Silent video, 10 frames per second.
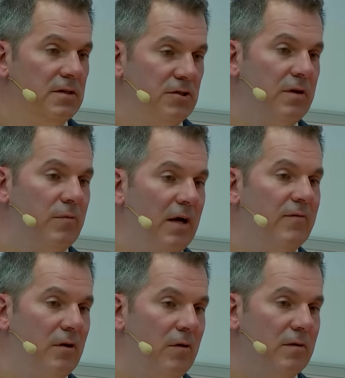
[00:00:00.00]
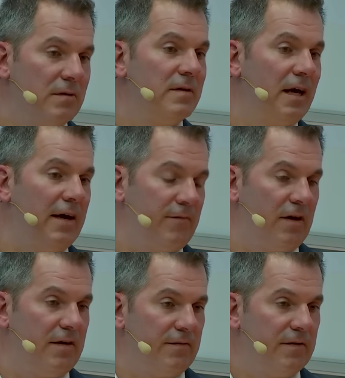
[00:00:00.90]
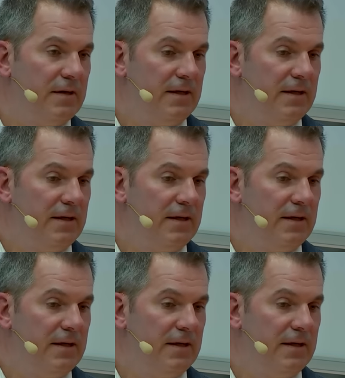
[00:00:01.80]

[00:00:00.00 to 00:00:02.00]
So it will have a long half-life.